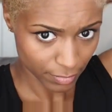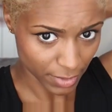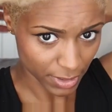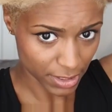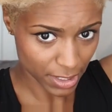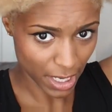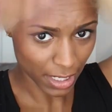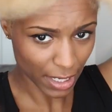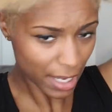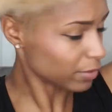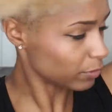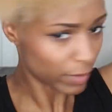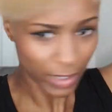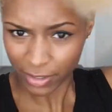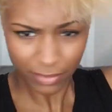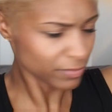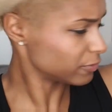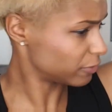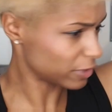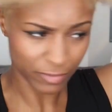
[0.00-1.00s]
See how
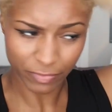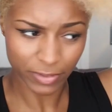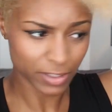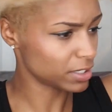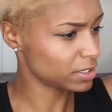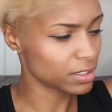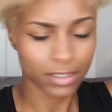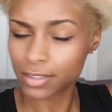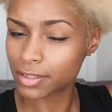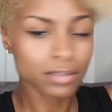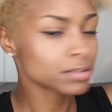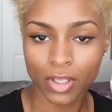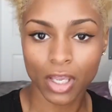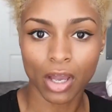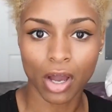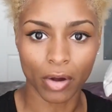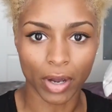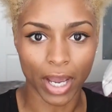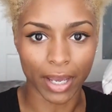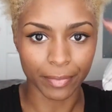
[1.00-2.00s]
lightweight and fluffy it is?
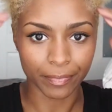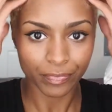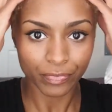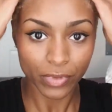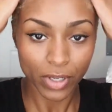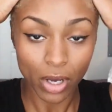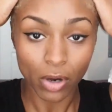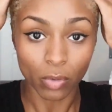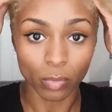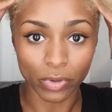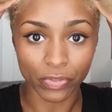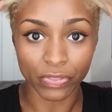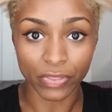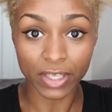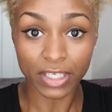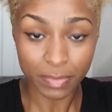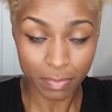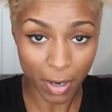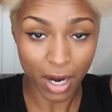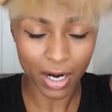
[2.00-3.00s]
Okay, with
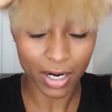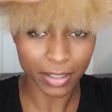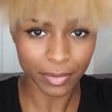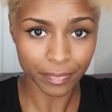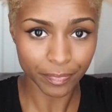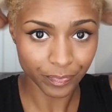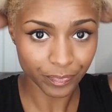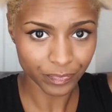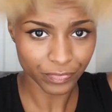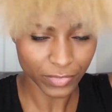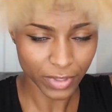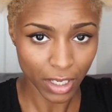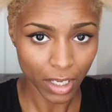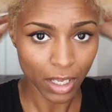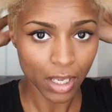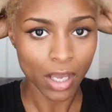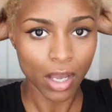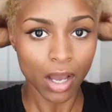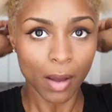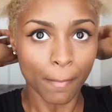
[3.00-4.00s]
this part,
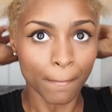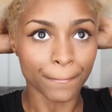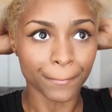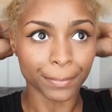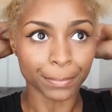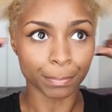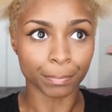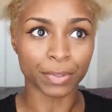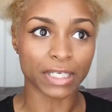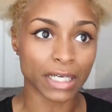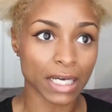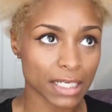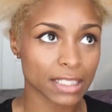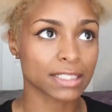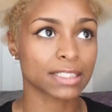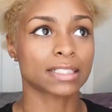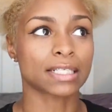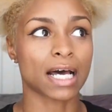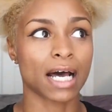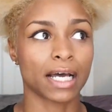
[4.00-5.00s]

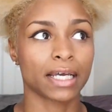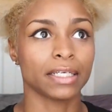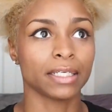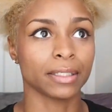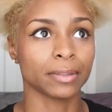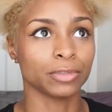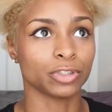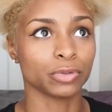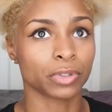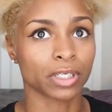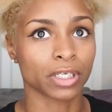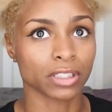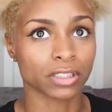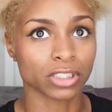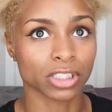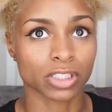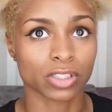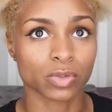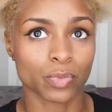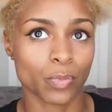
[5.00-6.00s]
because I am doing
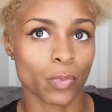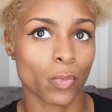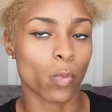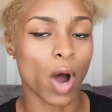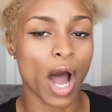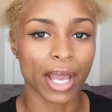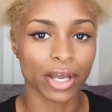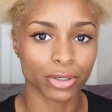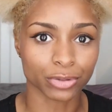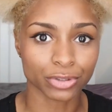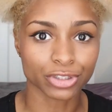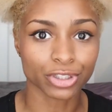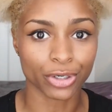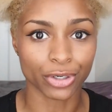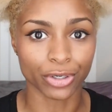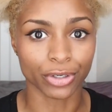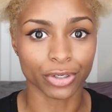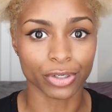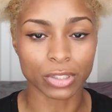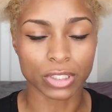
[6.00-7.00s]
just wild
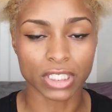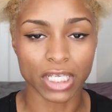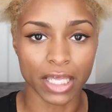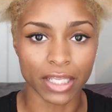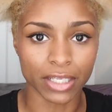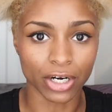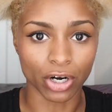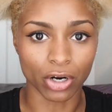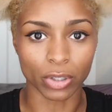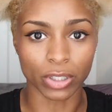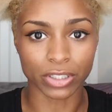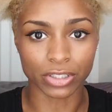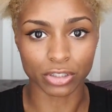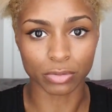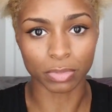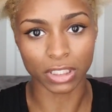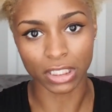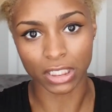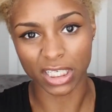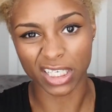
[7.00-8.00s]
curls and they're going to
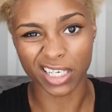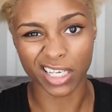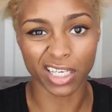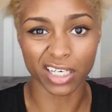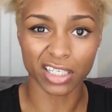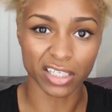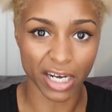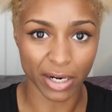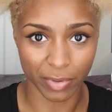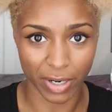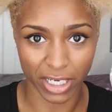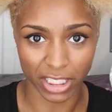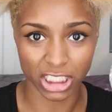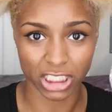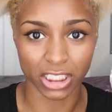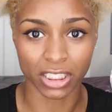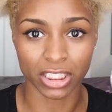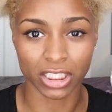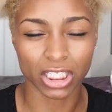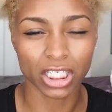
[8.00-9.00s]
be in any
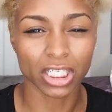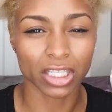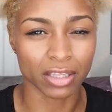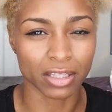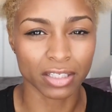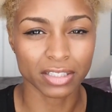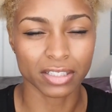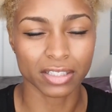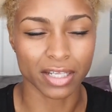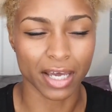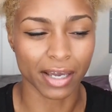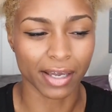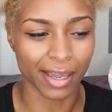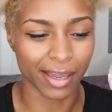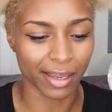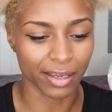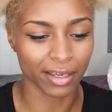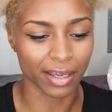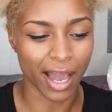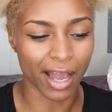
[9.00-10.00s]
direction, this is like
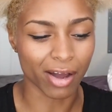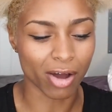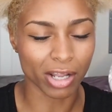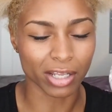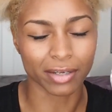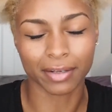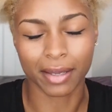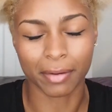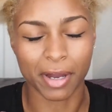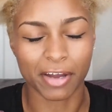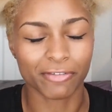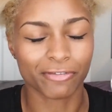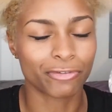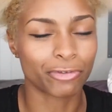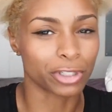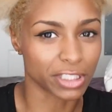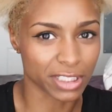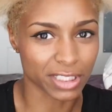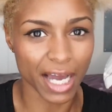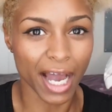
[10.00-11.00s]
I call it like my
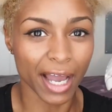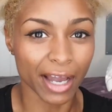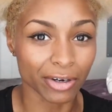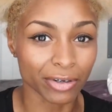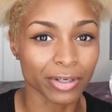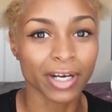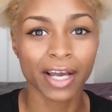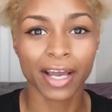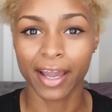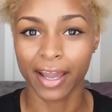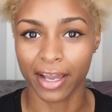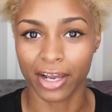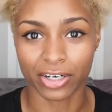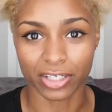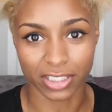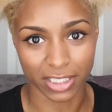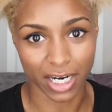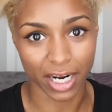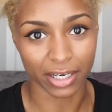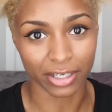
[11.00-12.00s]
freestyle
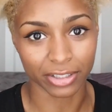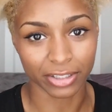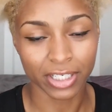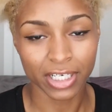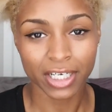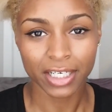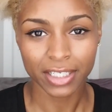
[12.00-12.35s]
hairstyle.